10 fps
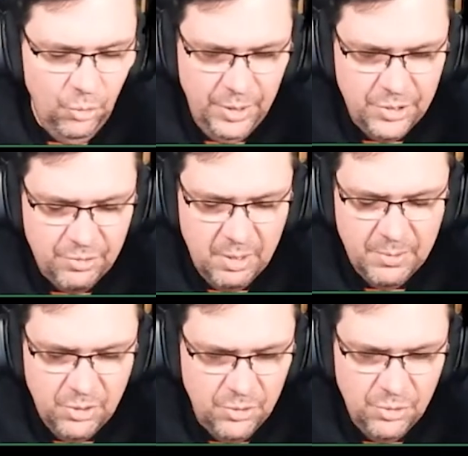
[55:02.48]
these
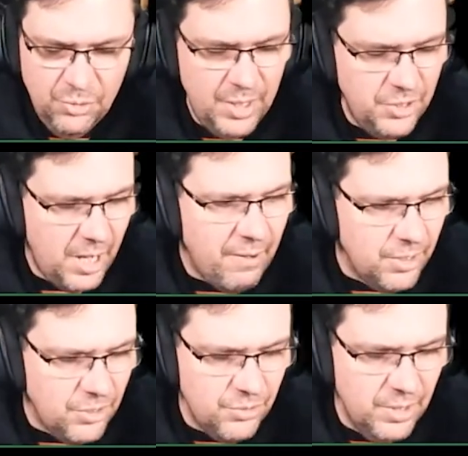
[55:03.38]
streamers who do their
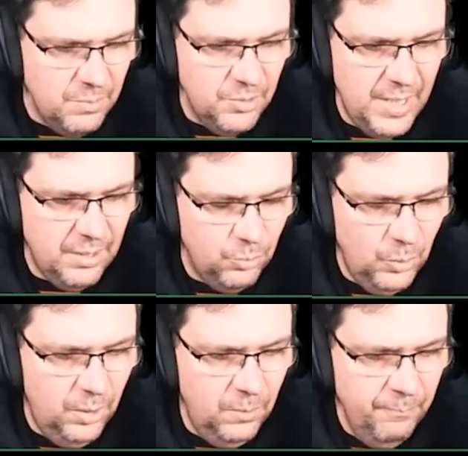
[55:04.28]
charity streams and that as
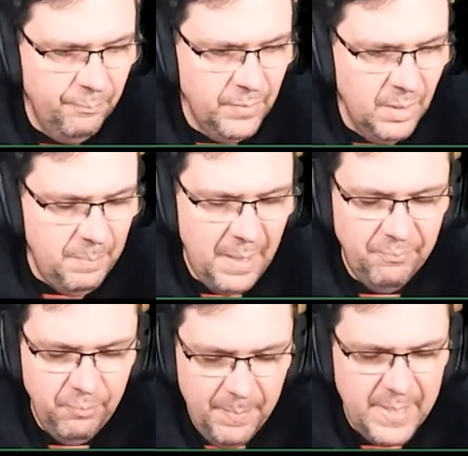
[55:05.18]
well. But
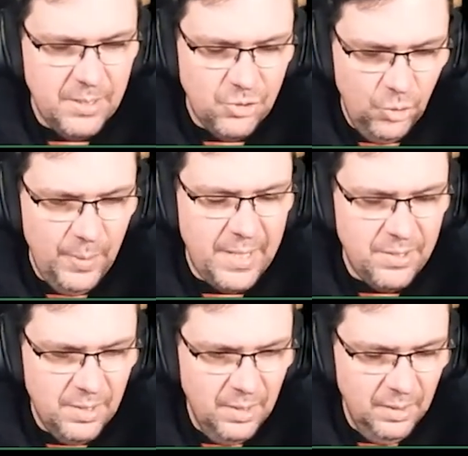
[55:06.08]
for me, it's
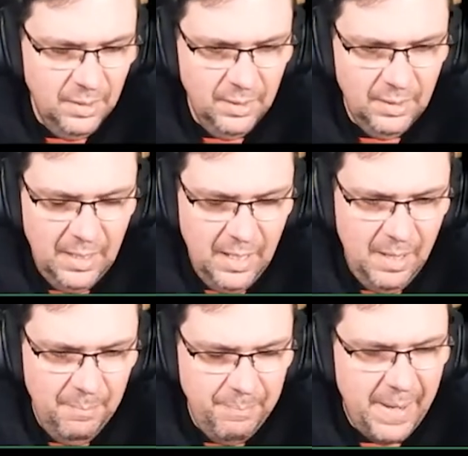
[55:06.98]
always
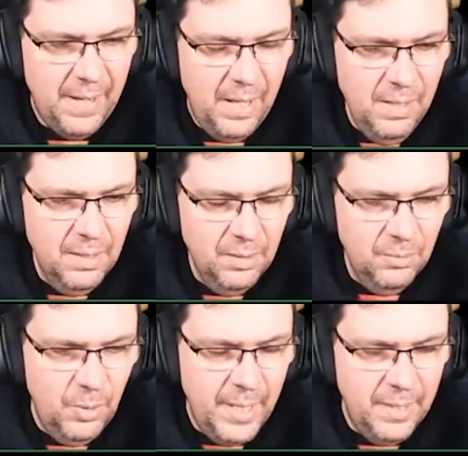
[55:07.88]
um, better
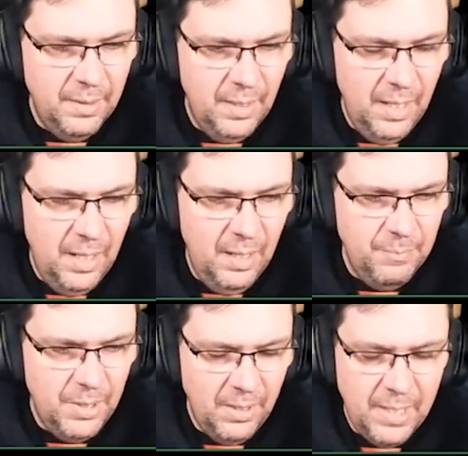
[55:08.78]
when um,
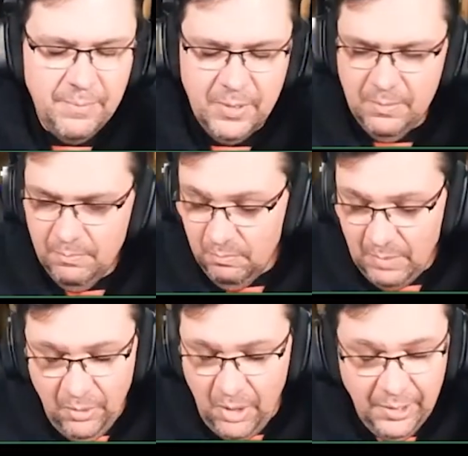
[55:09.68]
you know, even
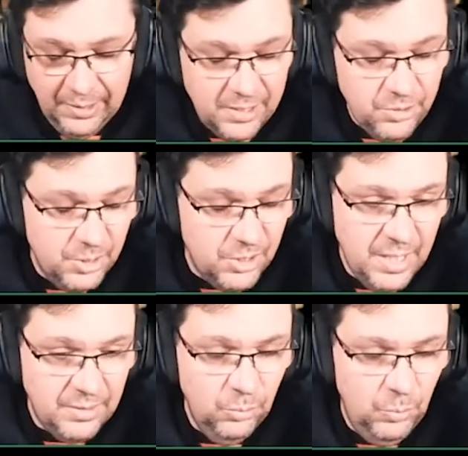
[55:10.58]
uh, on a lesser
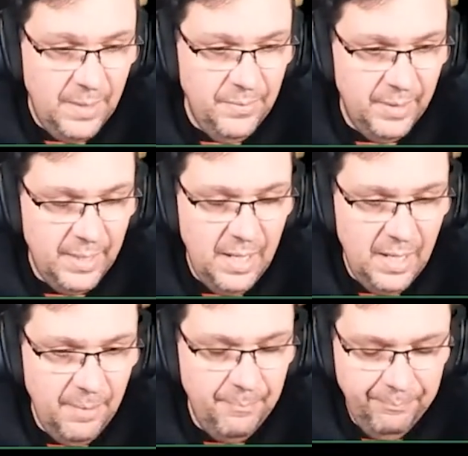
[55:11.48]
extent, the one that
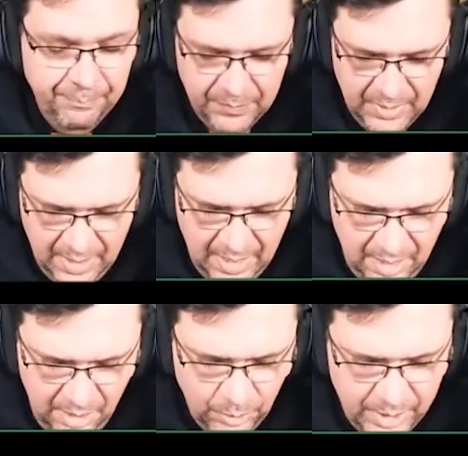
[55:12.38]
um, uh,
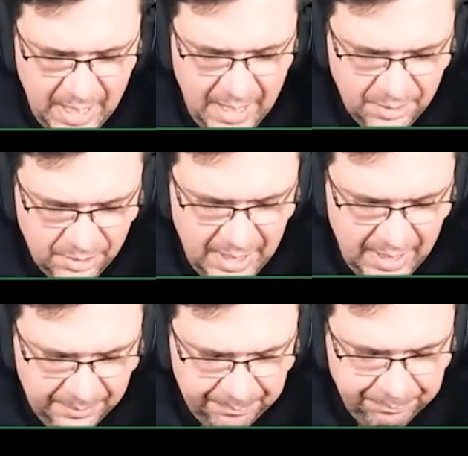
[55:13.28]
Helkiana started